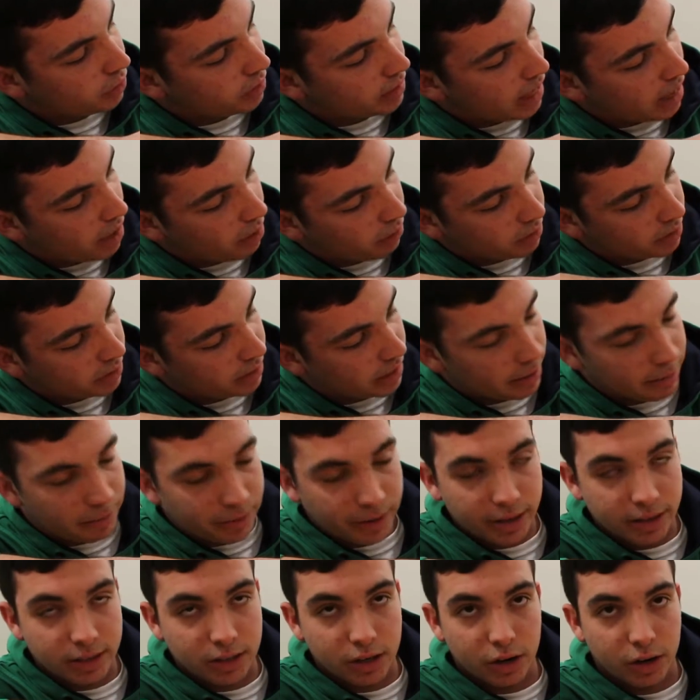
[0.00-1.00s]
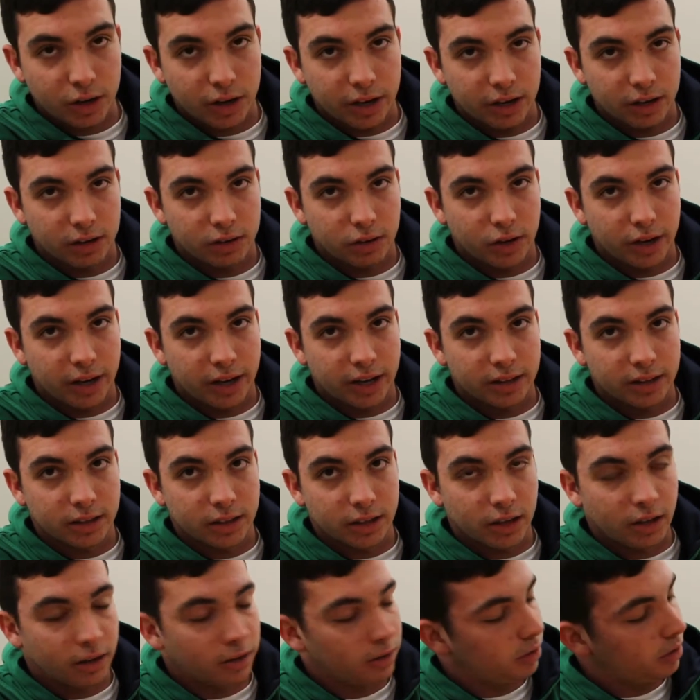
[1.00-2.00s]
now same thing as earlier, looking at
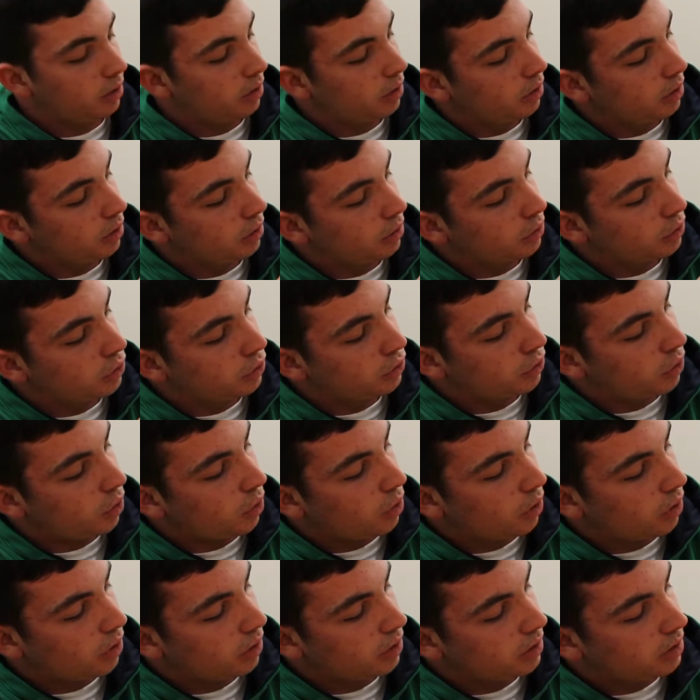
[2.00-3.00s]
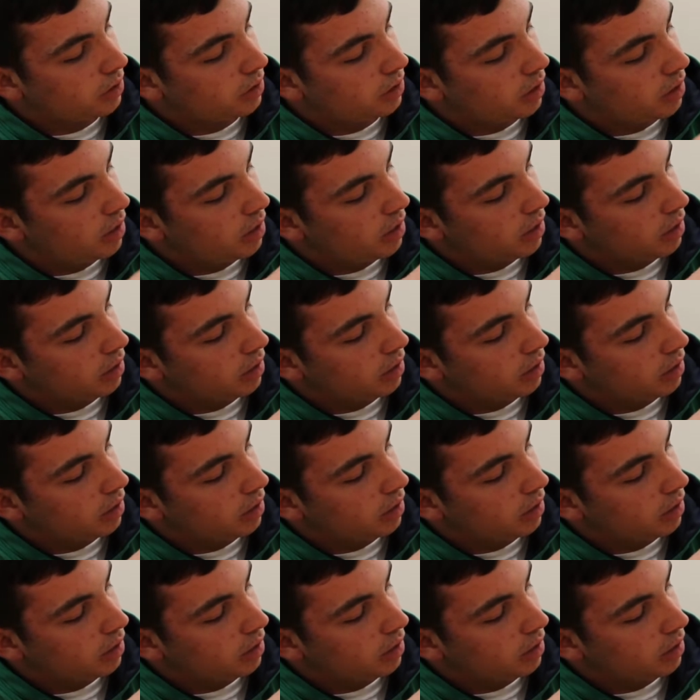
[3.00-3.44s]
the stars,